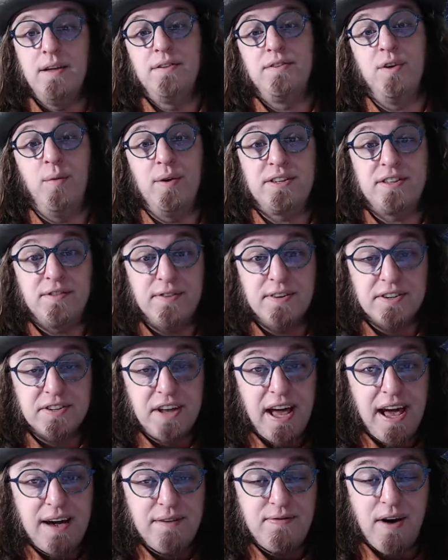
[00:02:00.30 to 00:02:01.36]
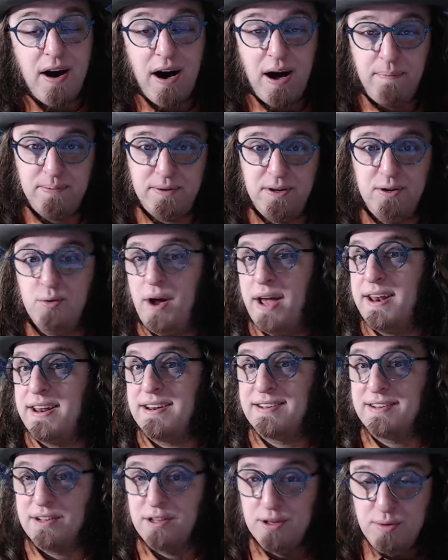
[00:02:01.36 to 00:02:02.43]
So what's the first half? Up to and
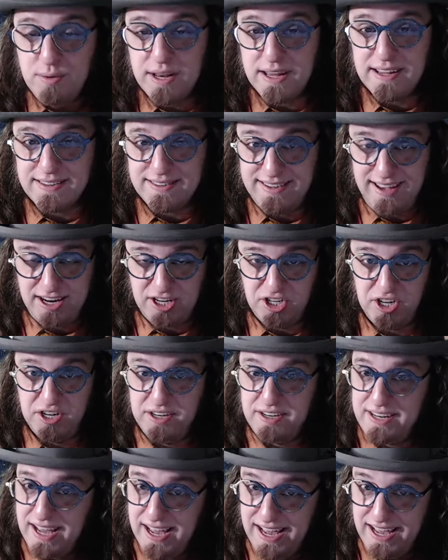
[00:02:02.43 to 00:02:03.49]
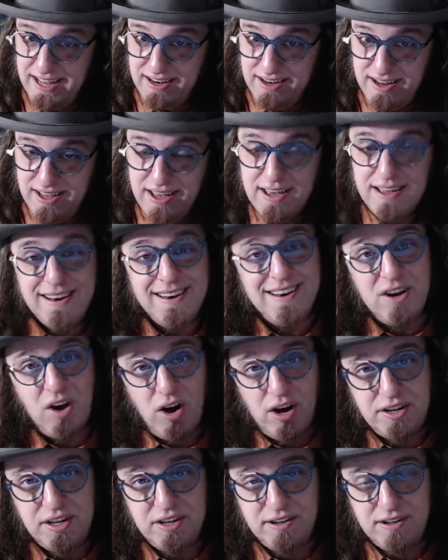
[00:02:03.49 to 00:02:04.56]
including Section 10,
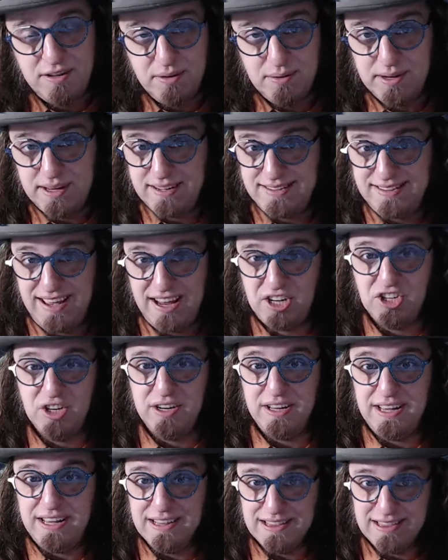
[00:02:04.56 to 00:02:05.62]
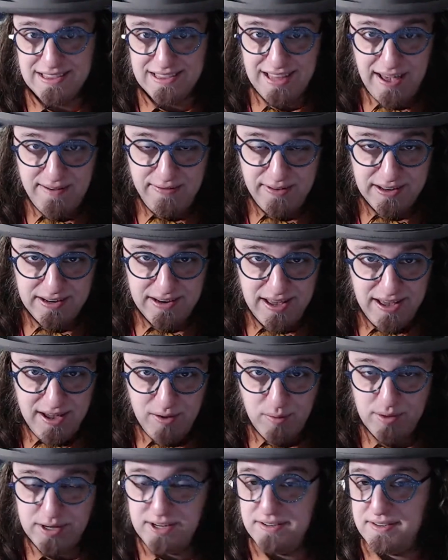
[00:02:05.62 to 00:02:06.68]
not including Section 11,
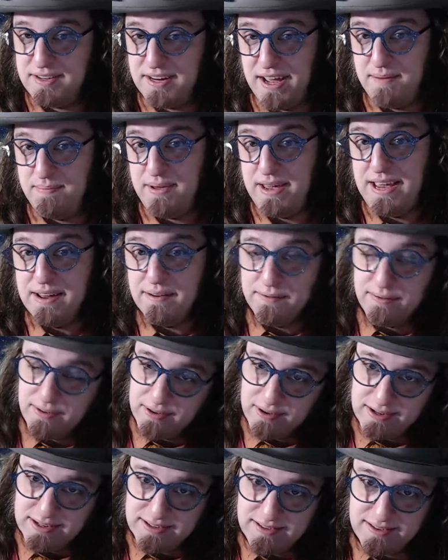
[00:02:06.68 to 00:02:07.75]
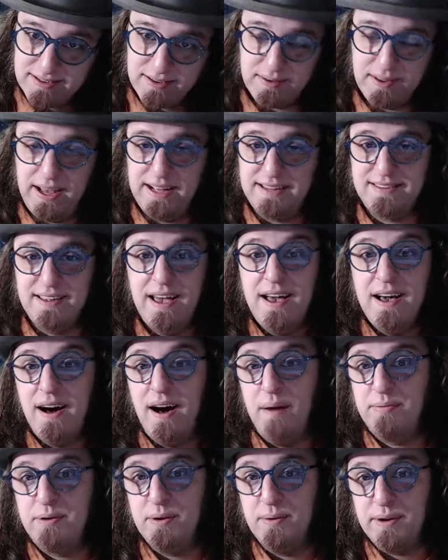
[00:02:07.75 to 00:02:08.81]
which is type inference. So that's
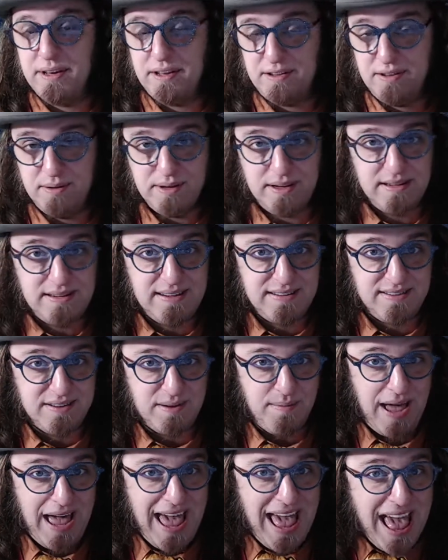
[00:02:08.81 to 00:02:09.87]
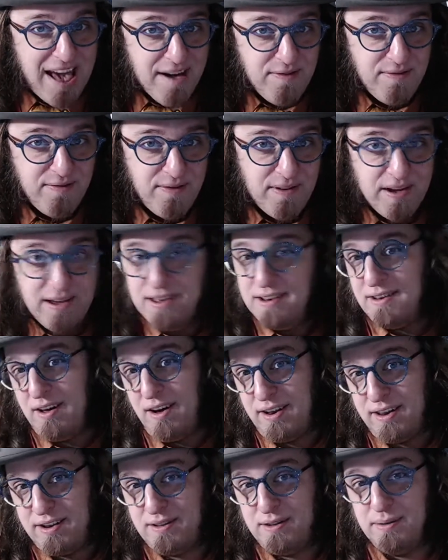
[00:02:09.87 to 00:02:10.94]
up to and including System F,
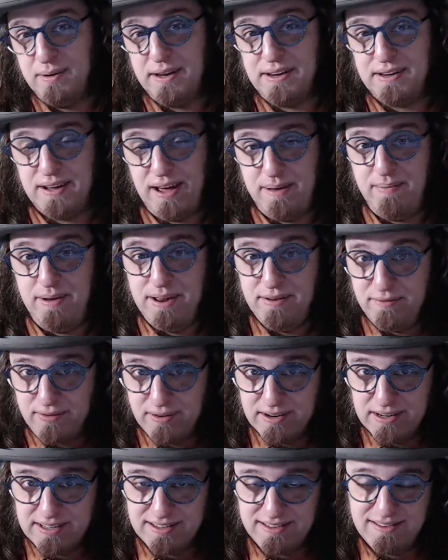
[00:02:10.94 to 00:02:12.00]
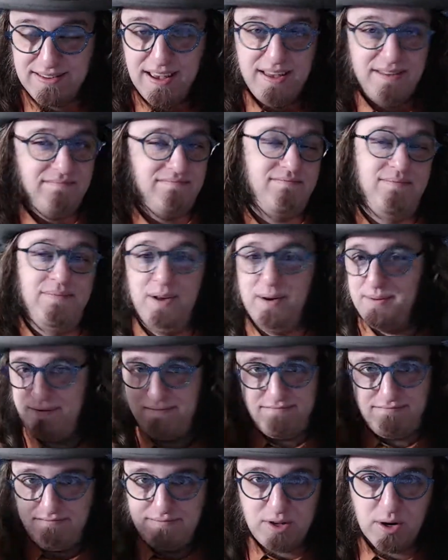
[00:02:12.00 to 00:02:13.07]
not including type inference. Those
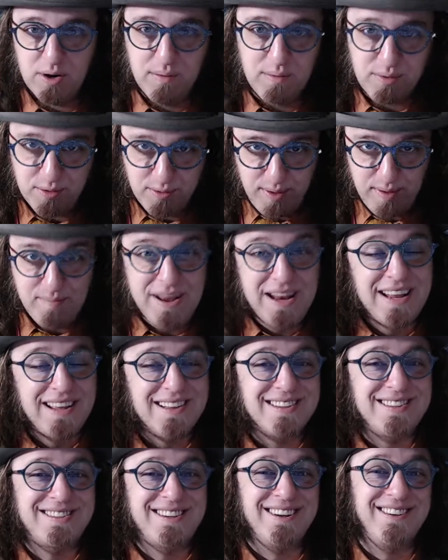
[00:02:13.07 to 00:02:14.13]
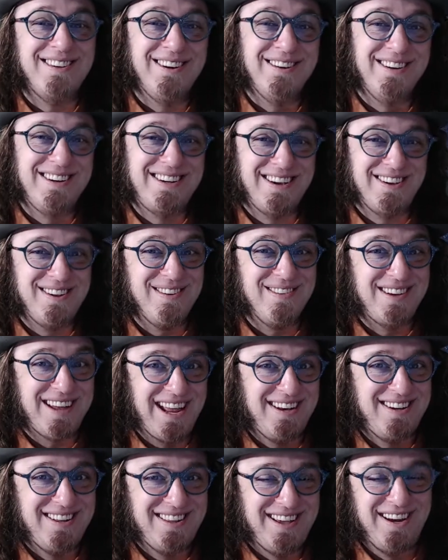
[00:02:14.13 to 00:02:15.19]
terms will be meaningless to you until you
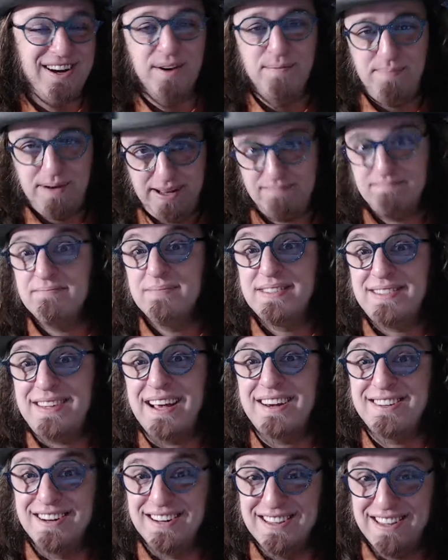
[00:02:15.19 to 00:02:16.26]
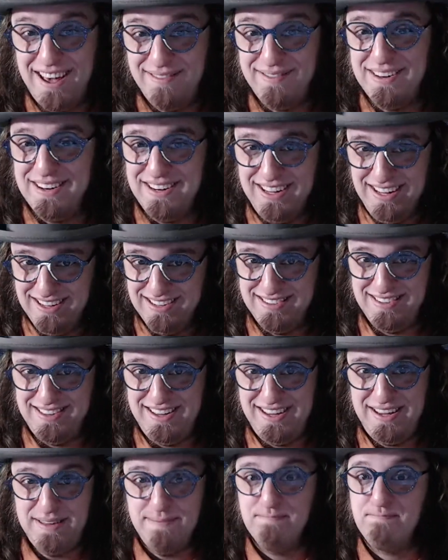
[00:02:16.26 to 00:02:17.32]
get to there, but Section 11 is
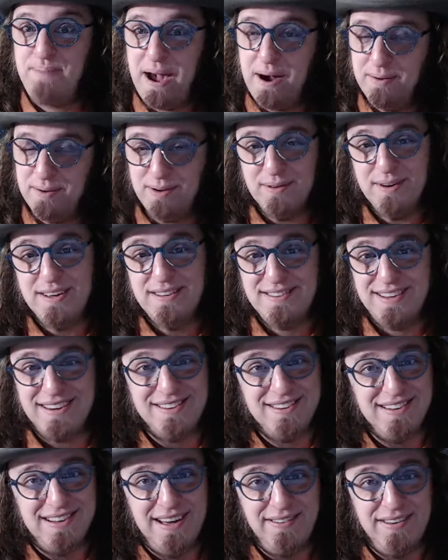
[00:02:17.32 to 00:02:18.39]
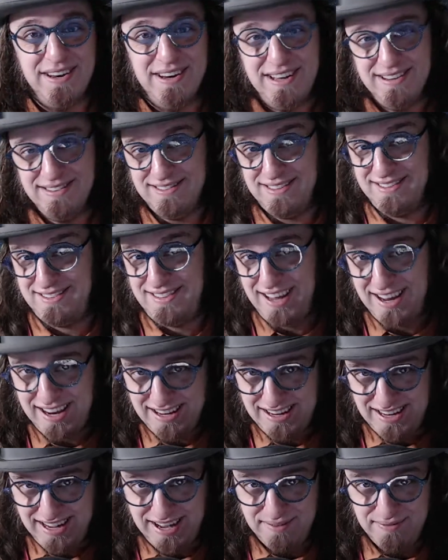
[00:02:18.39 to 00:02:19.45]
the boundary. Section 11 is the
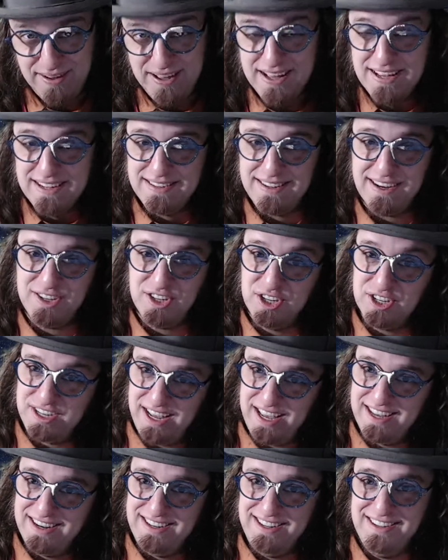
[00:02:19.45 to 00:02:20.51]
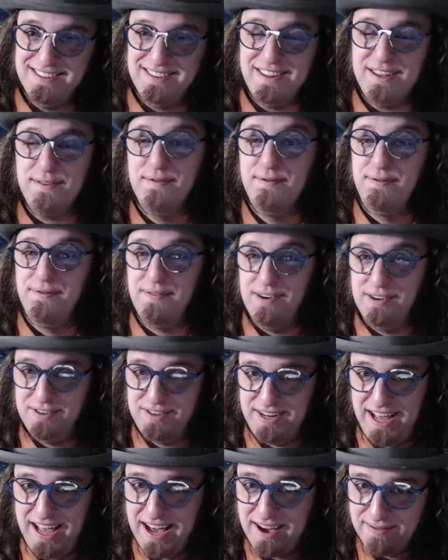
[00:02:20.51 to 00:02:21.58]
second half. Section 10 is the
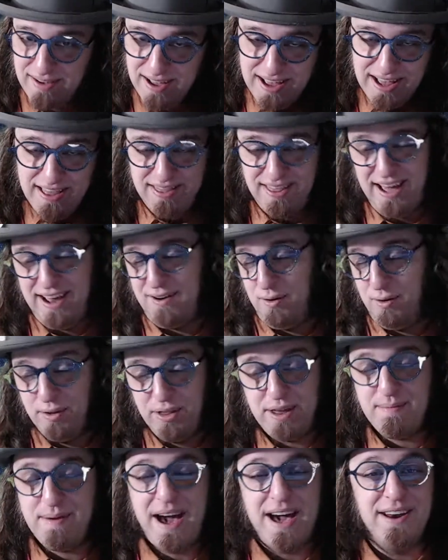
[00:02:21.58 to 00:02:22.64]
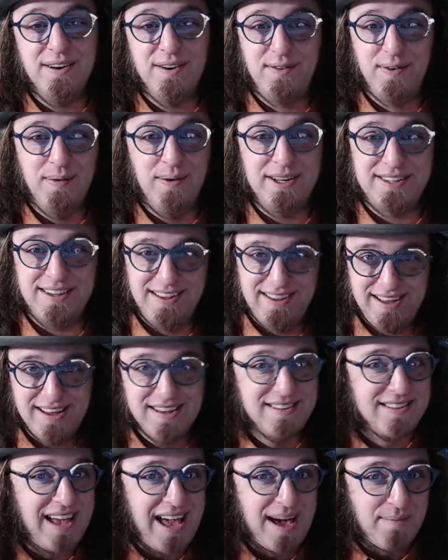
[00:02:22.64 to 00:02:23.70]
first half. That only matters for what's on the
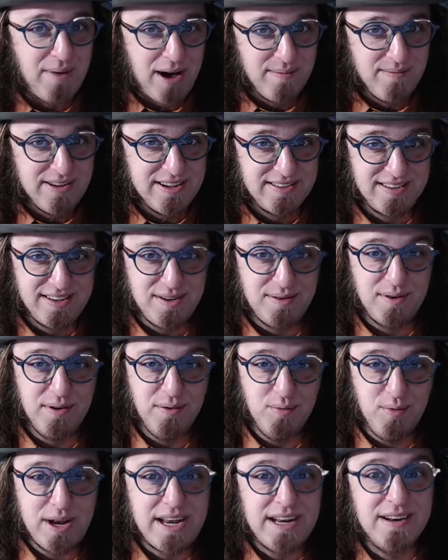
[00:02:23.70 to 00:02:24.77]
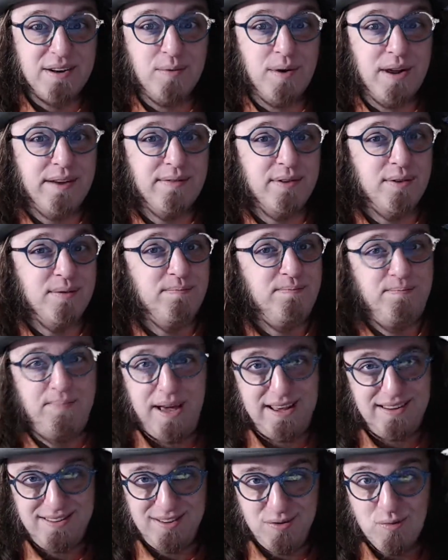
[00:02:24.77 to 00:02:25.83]
exam. Obviously, you can read at whatever
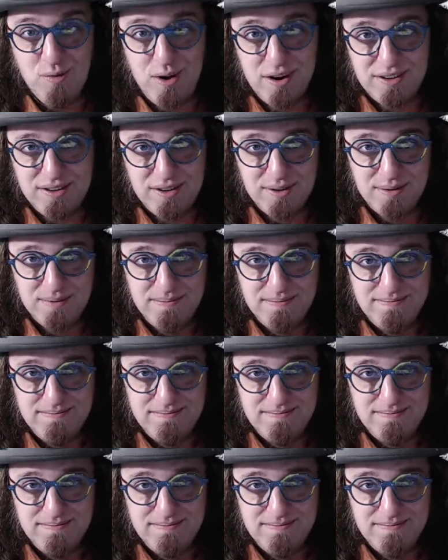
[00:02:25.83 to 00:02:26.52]
pace you want to.